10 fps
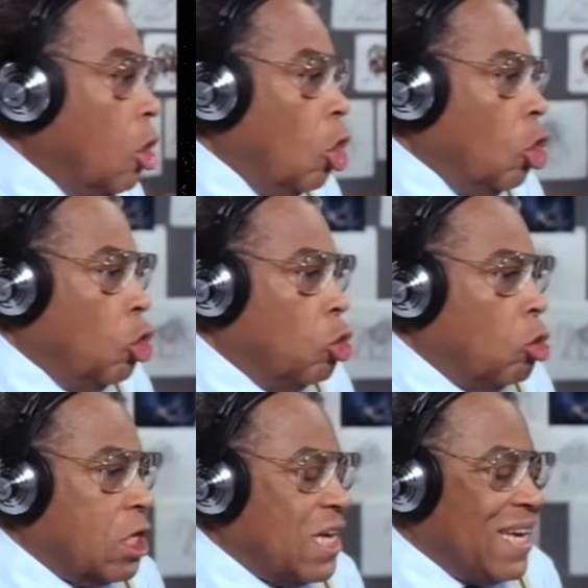And
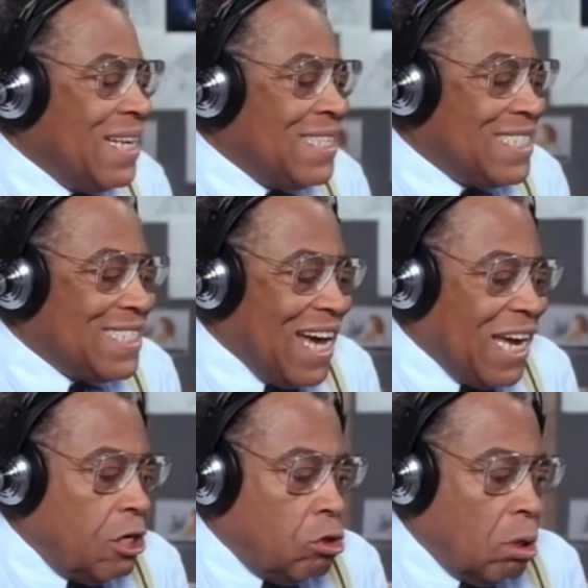even though there are
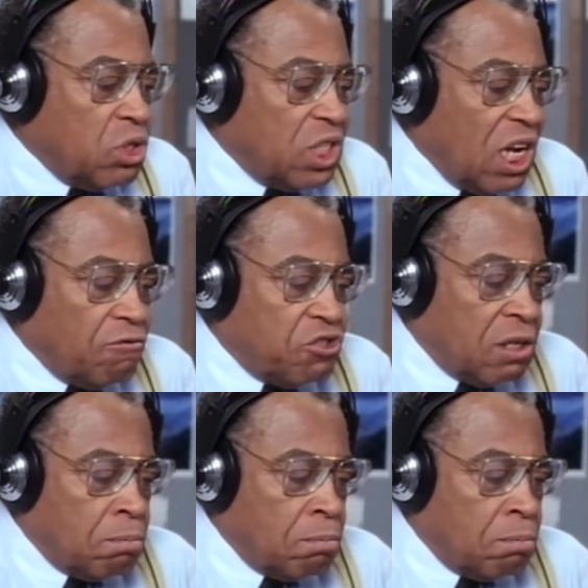real people who are